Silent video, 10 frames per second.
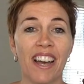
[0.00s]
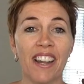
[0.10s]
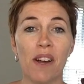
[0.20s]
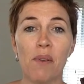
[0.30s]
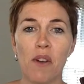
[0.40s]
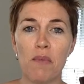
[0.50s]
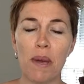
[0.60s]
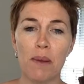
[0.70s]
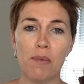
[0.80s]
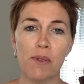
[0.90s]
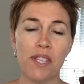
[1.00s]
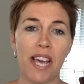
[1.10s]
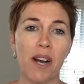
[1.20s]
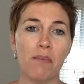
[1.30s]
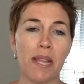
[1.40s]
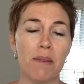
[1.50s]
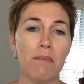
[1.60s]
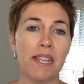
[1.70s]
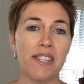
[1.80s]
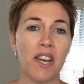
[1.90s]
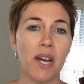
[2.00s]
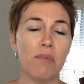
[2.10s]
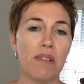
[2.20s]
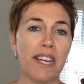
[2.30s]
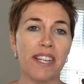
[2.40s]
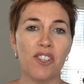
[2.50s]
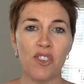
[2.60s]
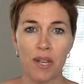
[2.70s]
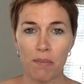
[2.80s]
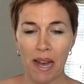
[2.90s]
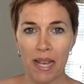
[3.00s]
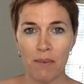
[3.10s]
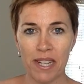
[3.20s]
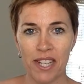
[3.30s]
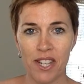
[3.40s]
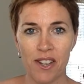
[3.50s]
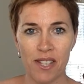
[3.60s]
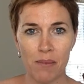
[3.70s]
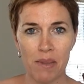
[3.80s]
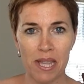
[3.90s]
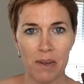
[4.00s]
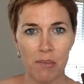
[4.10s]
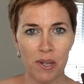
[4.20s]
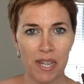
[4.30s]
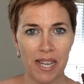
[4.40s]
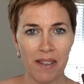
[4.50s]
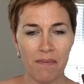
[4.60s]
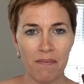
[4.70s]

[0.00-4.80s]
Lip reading: And I work with people to help them interpret and treat pain when it shows up in their body.